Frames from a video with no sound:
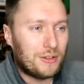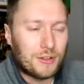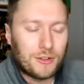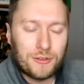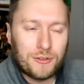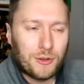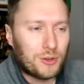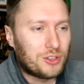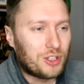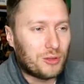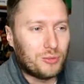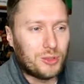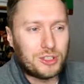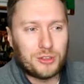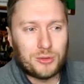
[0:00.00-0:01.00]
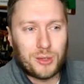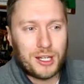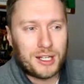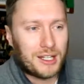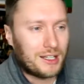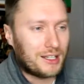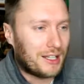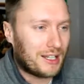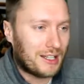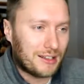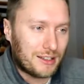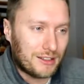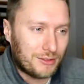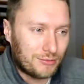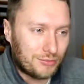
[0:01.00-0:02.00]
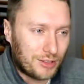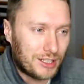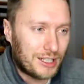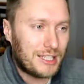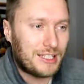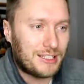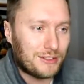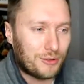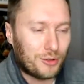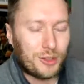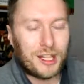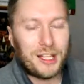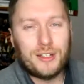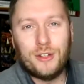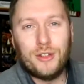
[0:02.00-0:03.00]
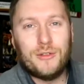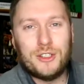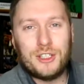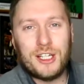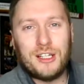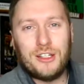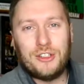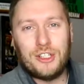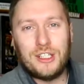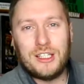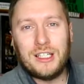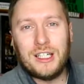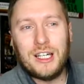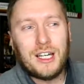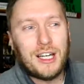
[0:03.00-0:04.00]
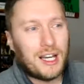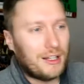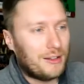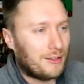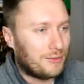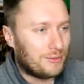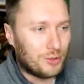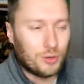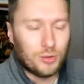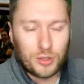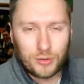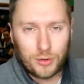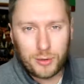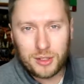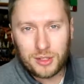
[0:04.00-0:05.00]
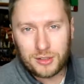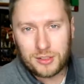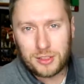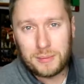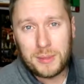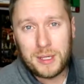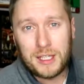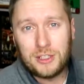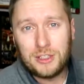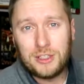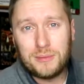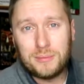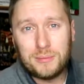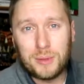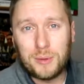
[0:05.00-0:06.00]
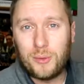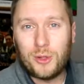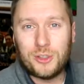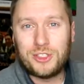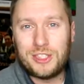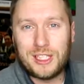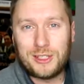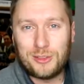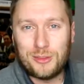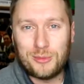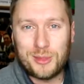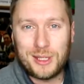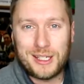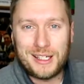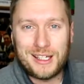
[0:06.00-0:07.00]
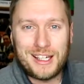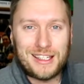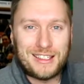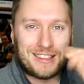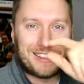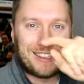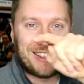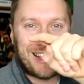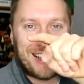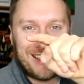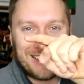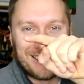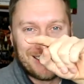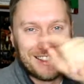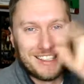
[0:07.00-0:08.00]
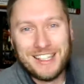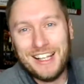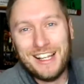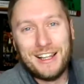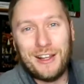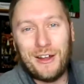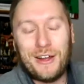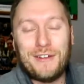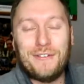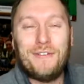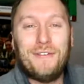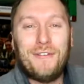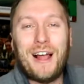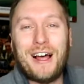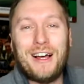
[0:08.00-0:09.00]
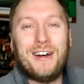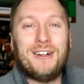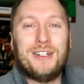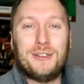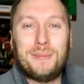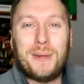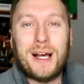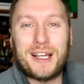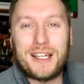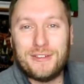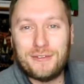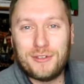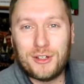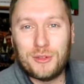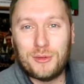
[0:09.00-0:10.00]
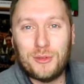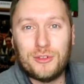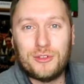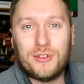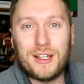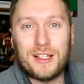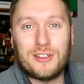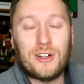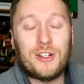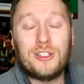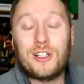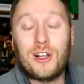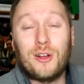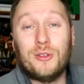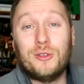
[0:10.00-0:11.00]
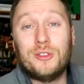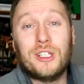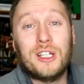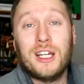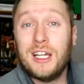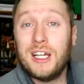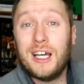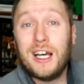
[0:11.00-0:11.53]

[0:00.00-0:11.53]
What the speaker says: the full-time whistle went and the release of all that nervous energy and the Nuno running onto the pitch. But what sticks with me is Sace lying flat on his back in front of the Wolves fans, eyes closed,